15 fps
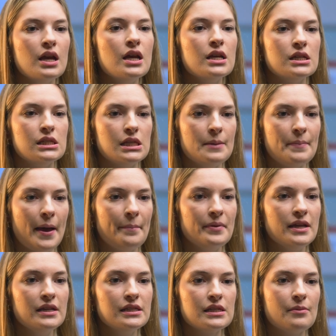Sleep
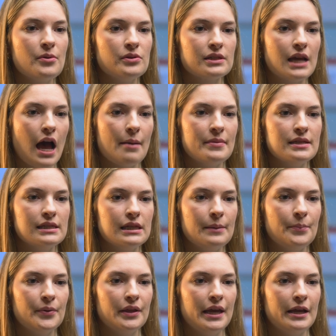apnea is the most common
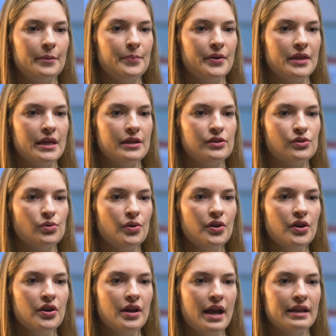sleep-related breathing disorder
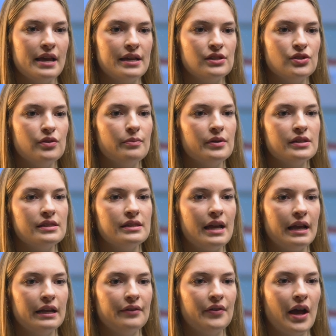and has numerous
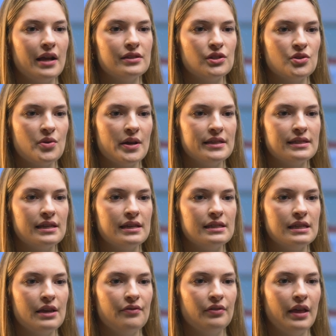negative consequences
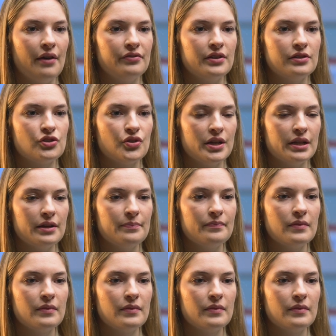if left untreated.